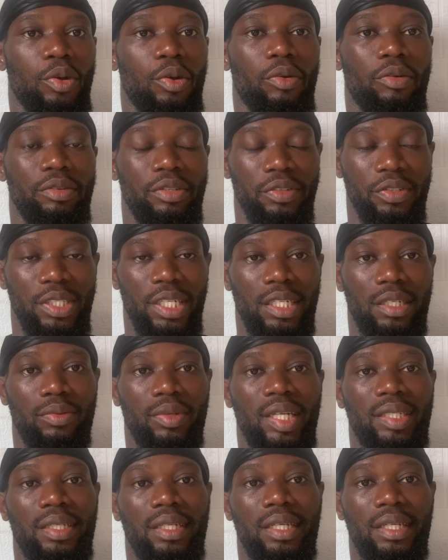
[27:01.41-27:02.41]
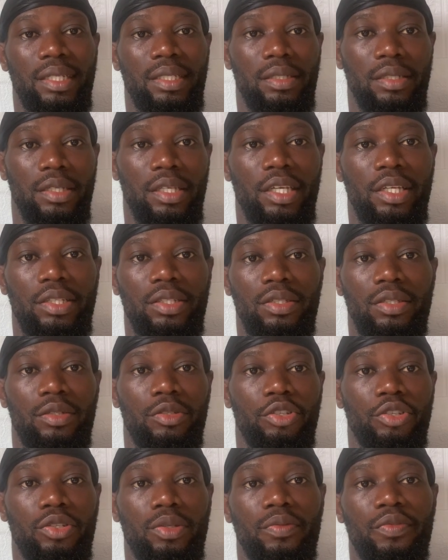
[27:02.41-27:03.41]
Until recently, when I started hitting
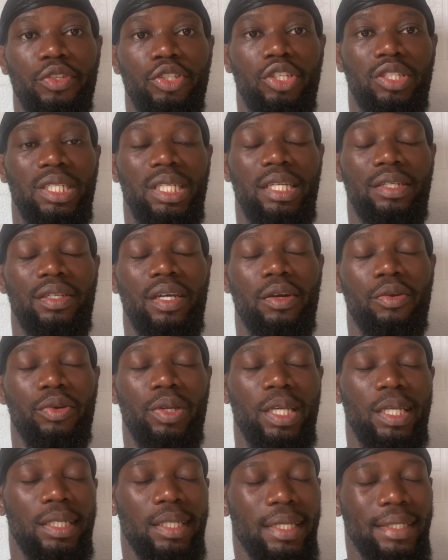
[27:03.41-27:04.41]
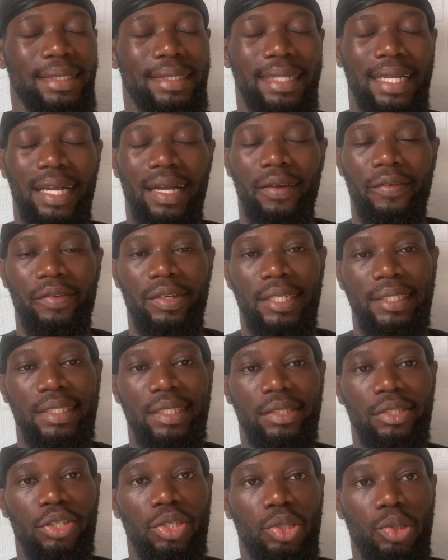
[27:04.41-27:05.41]
YouTube videos, and I'm like, okay, yes, I really need
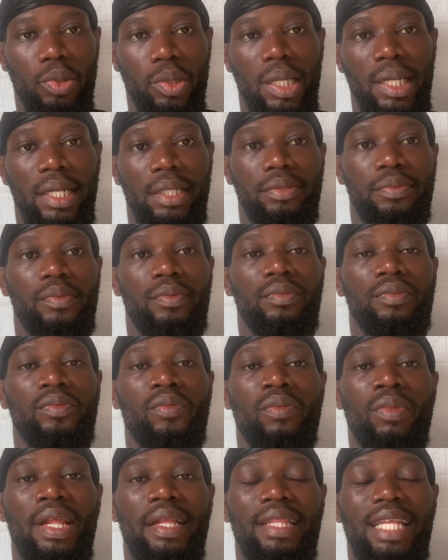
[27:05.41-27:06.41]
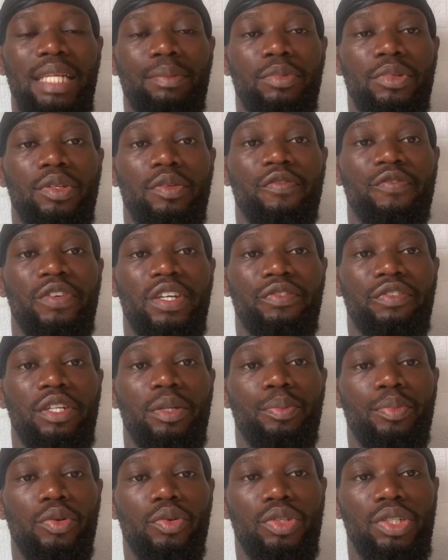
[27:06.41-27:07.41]
this tool, and that means very, very
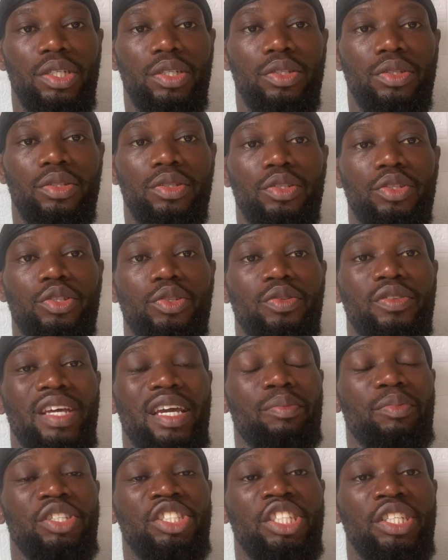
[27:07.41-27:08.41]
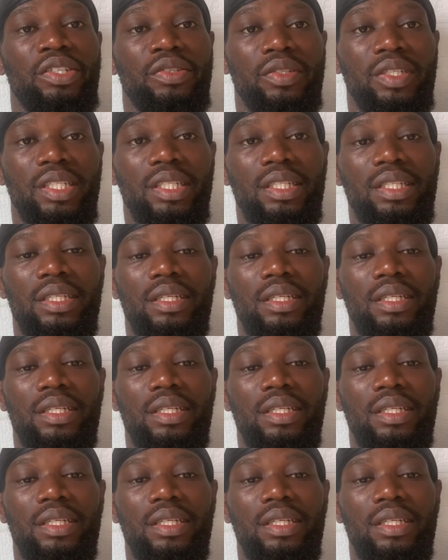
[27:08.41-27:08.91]
important to help me generate